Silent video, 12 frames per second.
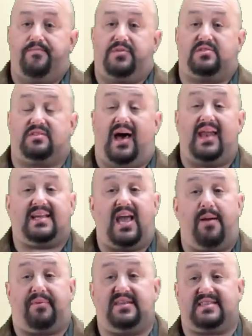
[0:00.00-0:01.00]
There's a lot of
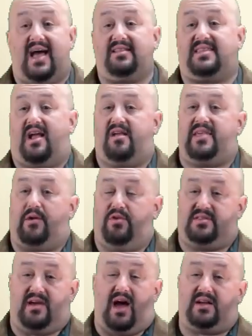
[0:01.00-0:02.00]
companies out there that will
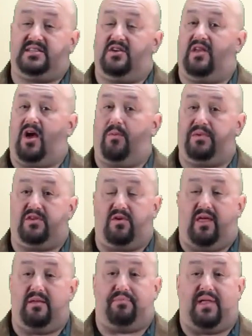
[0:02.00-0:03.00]
talk to you and help you do
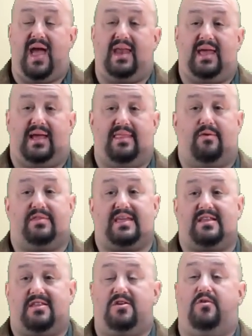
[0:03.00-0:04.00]
all the planning, and then what
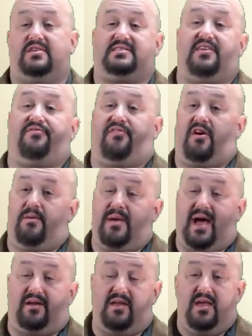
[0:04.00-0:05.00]
they do is they farm
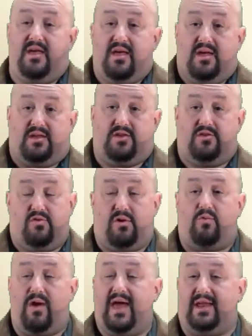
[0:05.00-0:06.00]
out
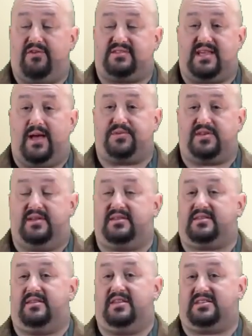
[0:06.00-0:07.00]
your wedding reception
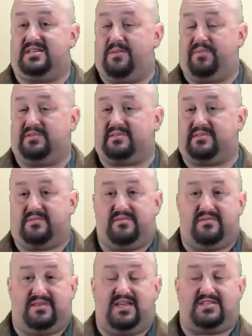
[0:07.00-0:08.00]
to the
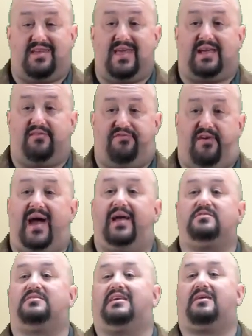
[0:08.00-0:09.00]
cheapest DJ they can
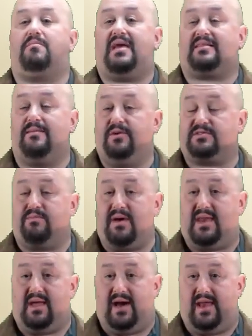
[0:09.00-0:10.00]
find so they can make the most
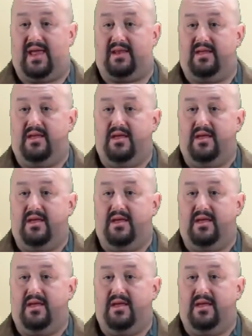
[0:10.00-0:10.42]
money on it.